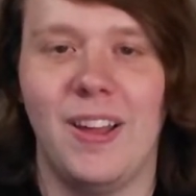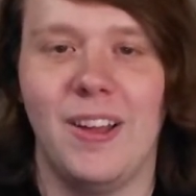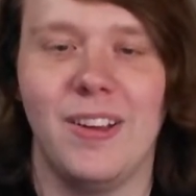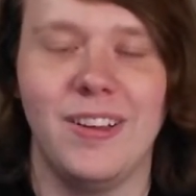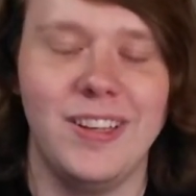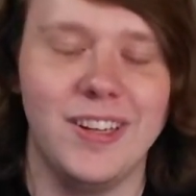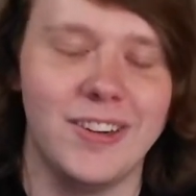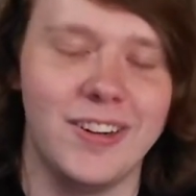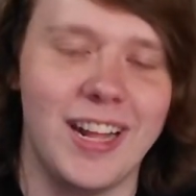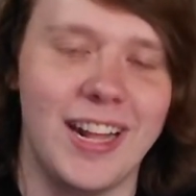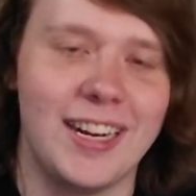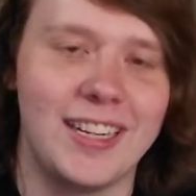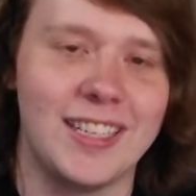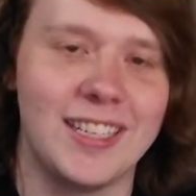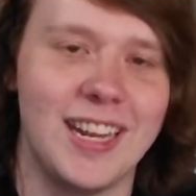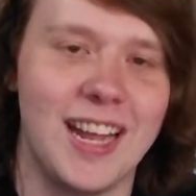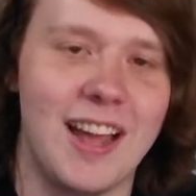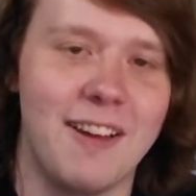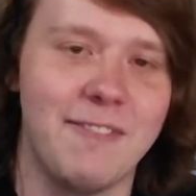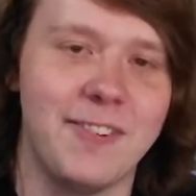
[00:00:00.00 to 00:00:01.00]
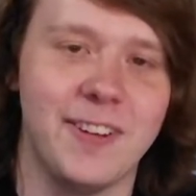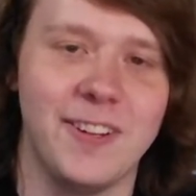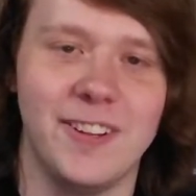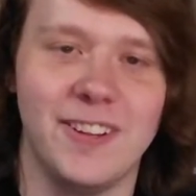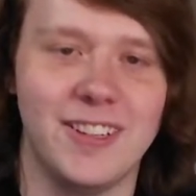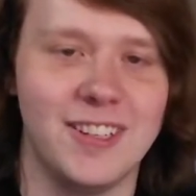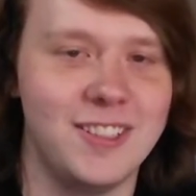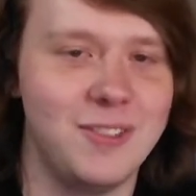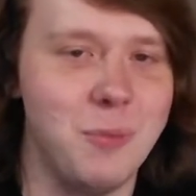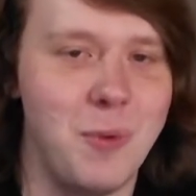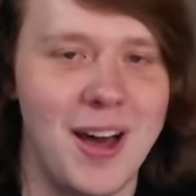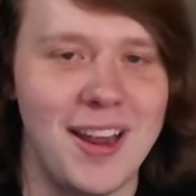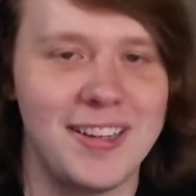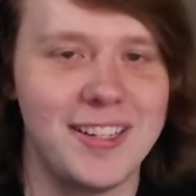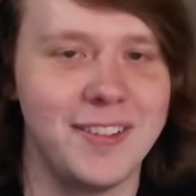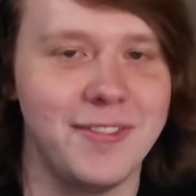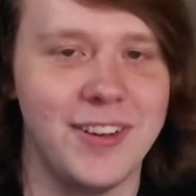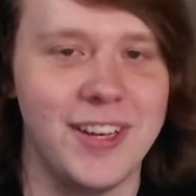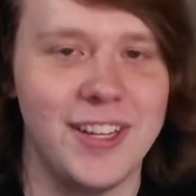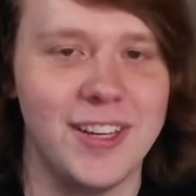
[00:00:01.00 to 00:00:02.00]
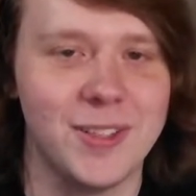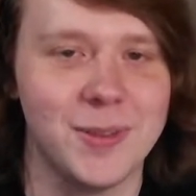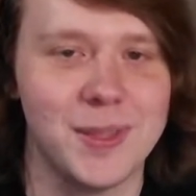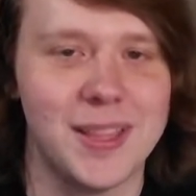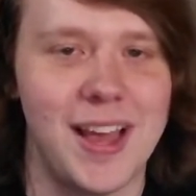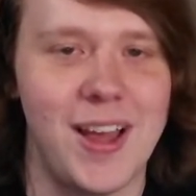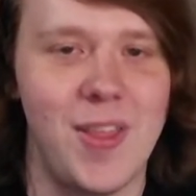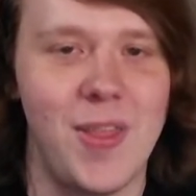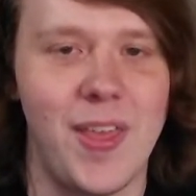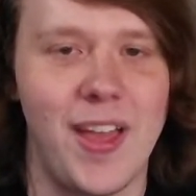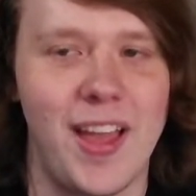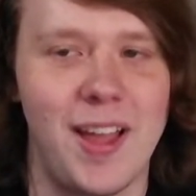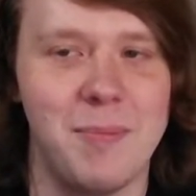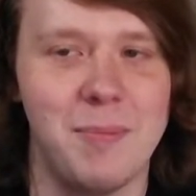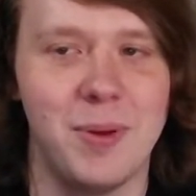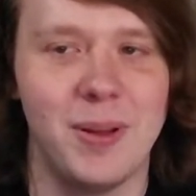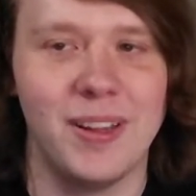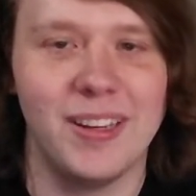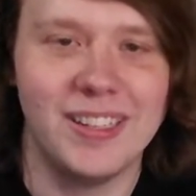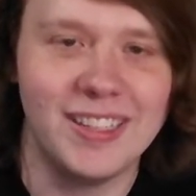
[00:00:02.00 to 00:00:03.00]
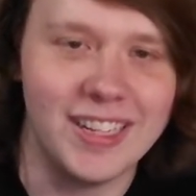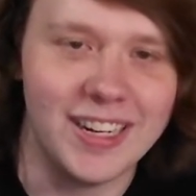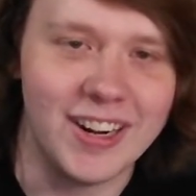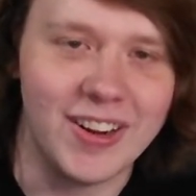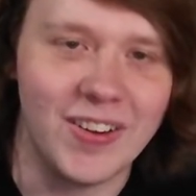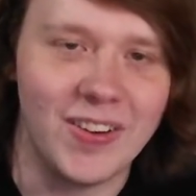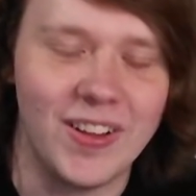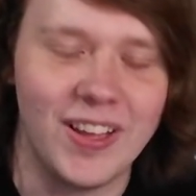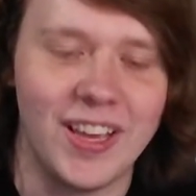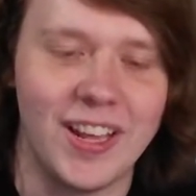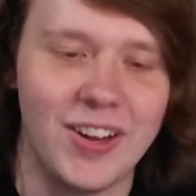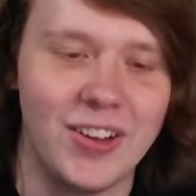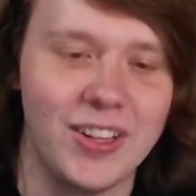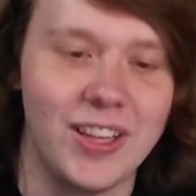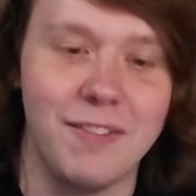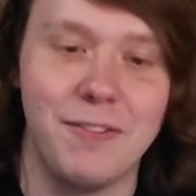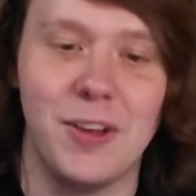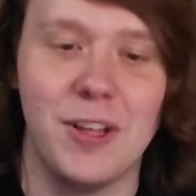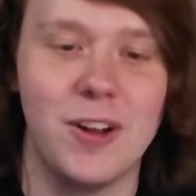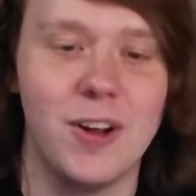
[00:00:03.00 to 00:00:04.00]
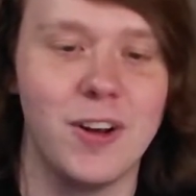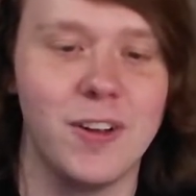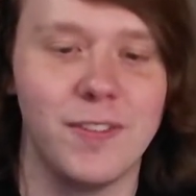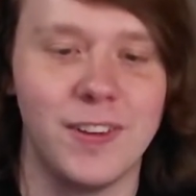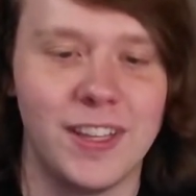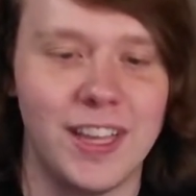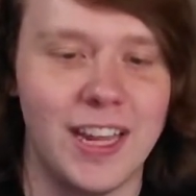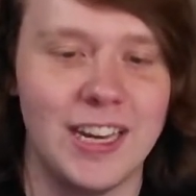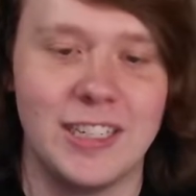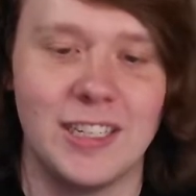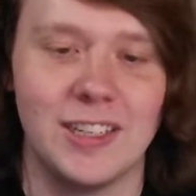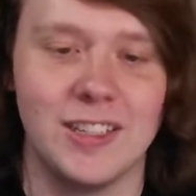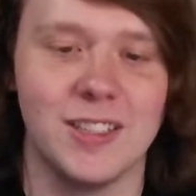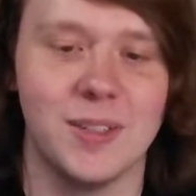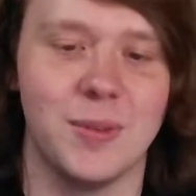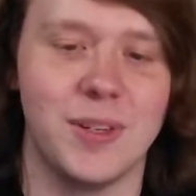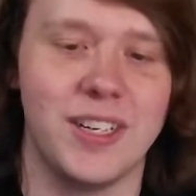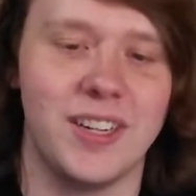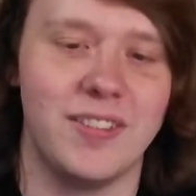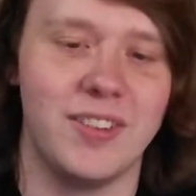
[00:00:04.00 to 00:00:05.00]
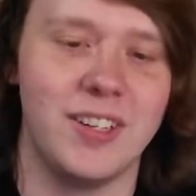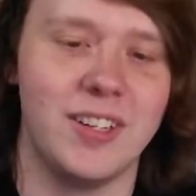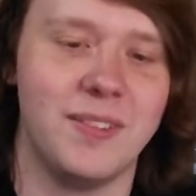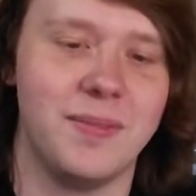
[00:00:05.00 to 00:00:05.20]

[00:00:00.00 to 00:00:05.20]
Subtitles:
You don't actually have to, you could watch the videos without that, but you know, it'll give you notifications or whatever.